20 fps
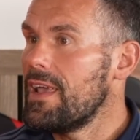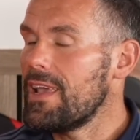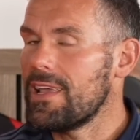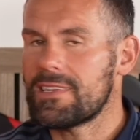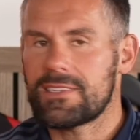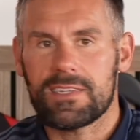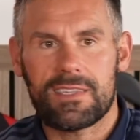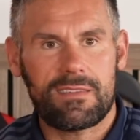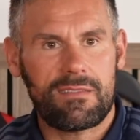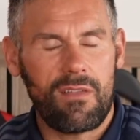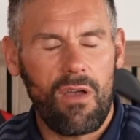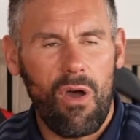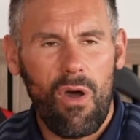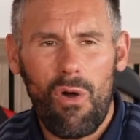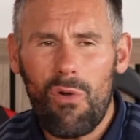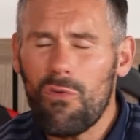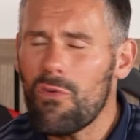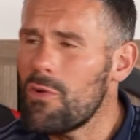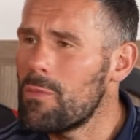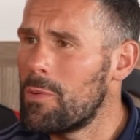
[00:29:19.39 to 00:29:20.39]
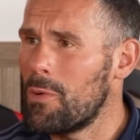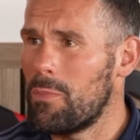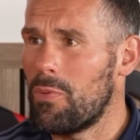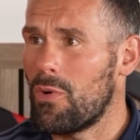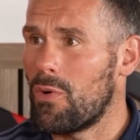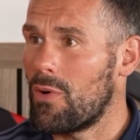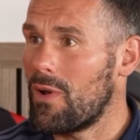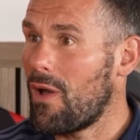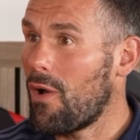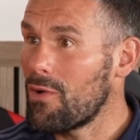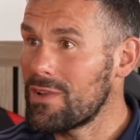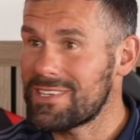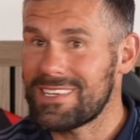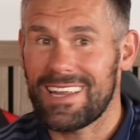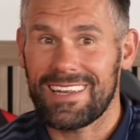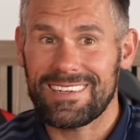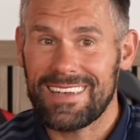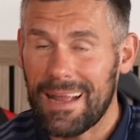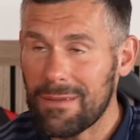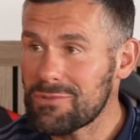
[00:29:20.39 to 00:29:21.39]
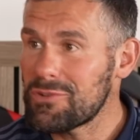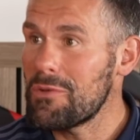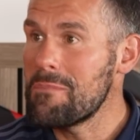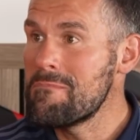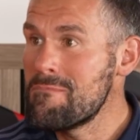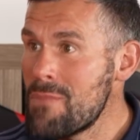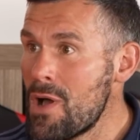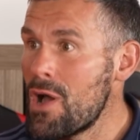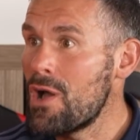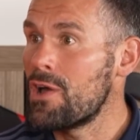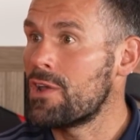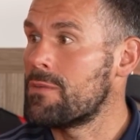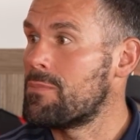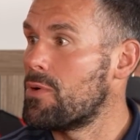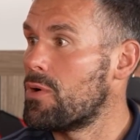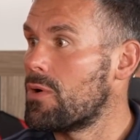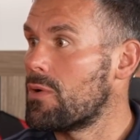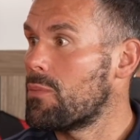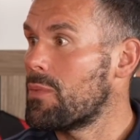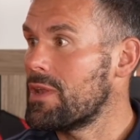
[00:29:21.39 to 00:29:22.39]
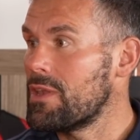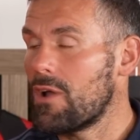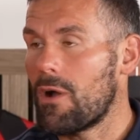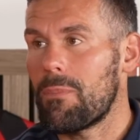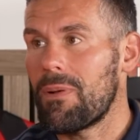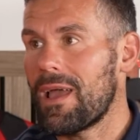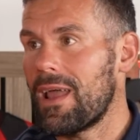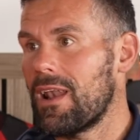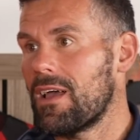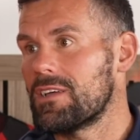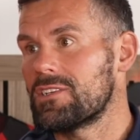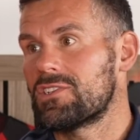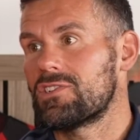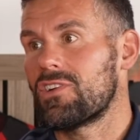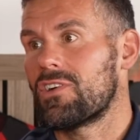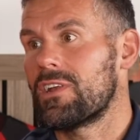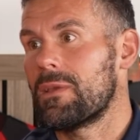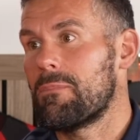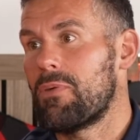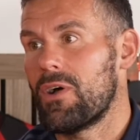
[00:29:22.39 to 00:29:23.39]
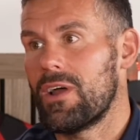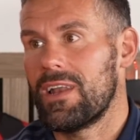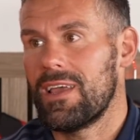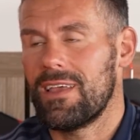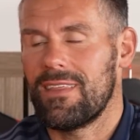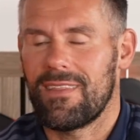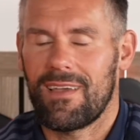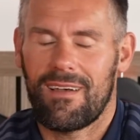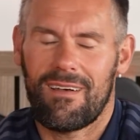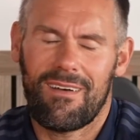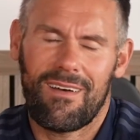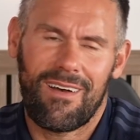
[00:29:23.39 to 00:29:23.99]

It's a horrible ball. Honestly, it's an absolute murder ball. And when you've got a player like Sonny putting it in there,